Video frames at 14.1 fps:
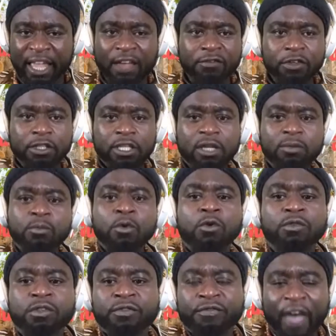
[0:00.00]
Everything
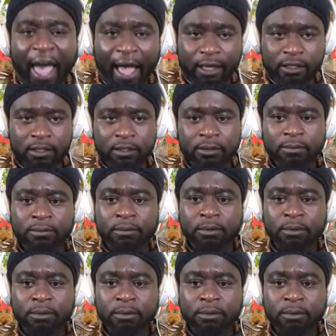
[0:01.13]
moves fast.